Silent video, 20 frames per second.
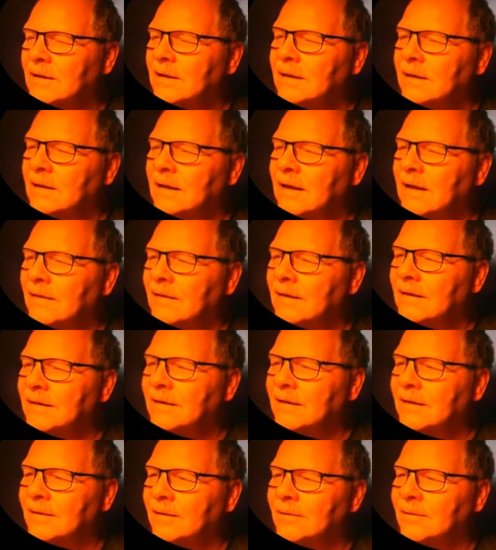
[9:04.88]
And
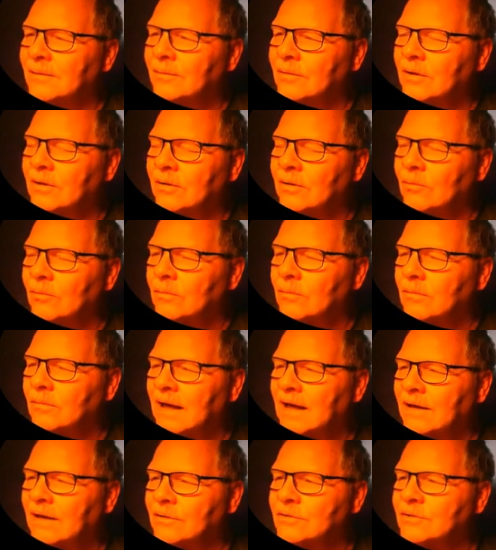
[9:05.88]
then rear
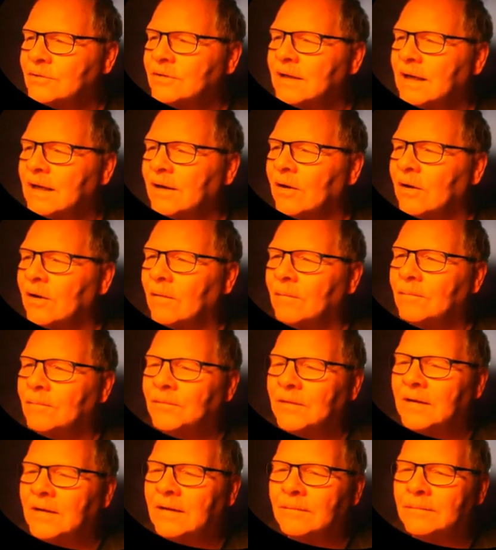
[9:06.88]
lighters and all.
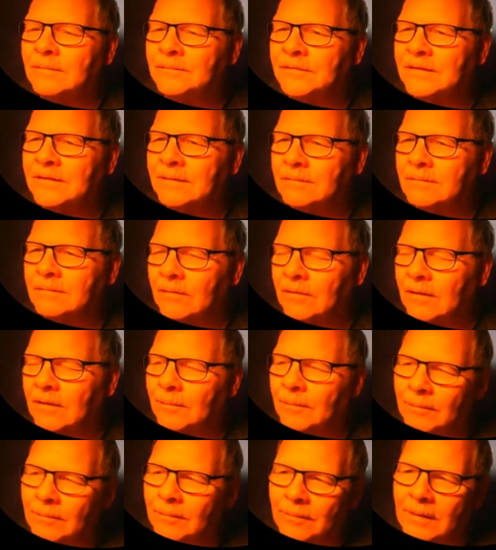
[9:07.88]
Yeah.
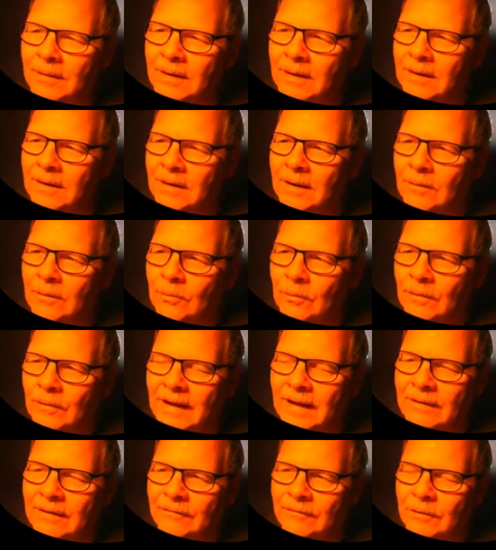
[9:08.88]
When
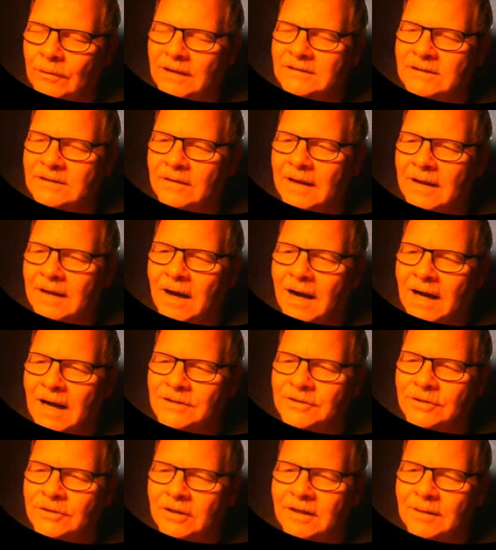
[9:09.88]
I saw that
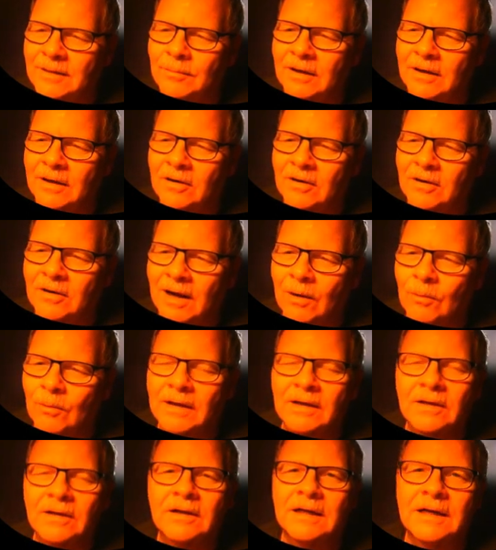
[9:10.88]
hot circuit breaker, I
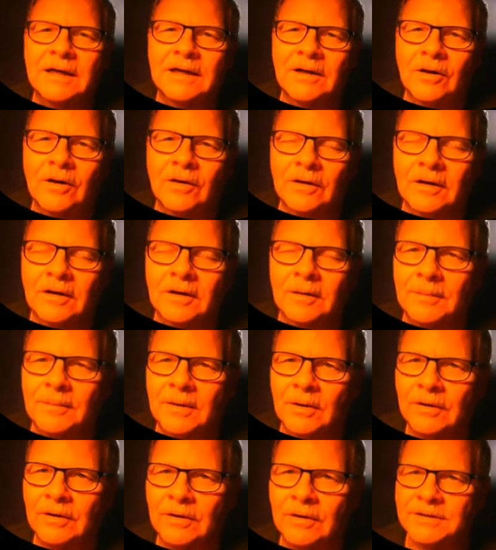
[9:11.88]
went looking at all the
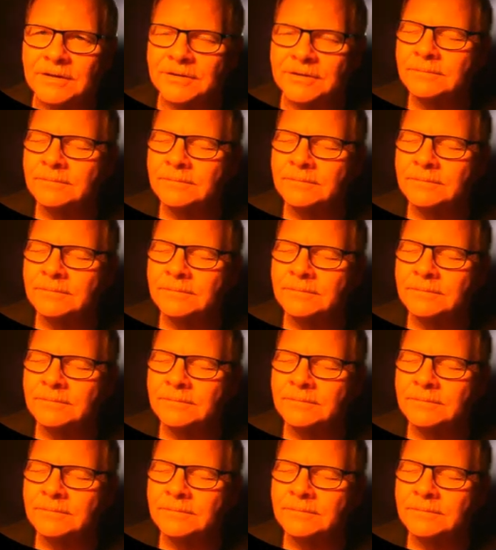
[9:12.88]
components